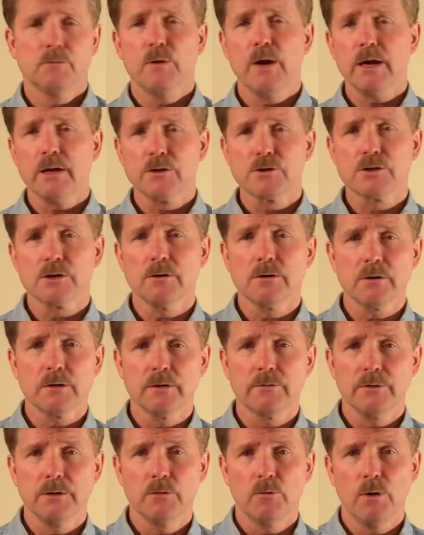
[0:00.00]
Crack a
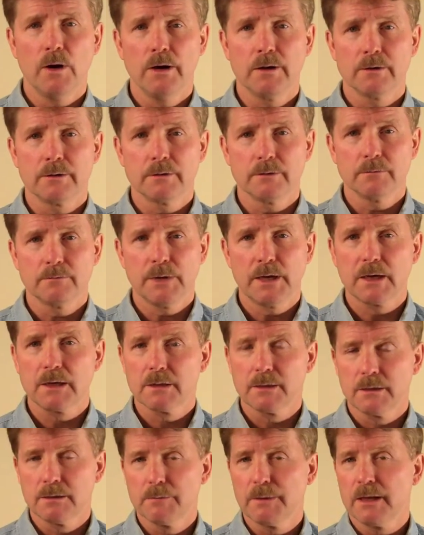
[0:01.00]
joke if you want, and
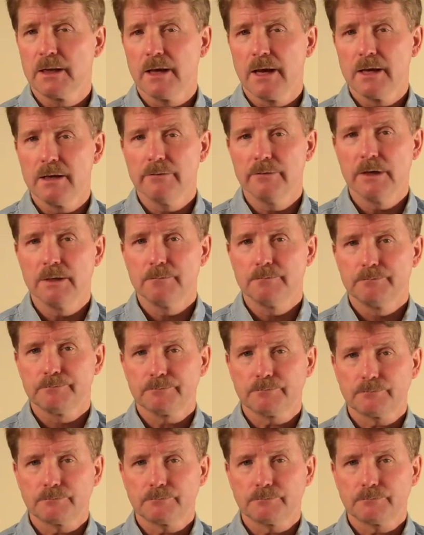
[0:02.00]
make a little bit light of it.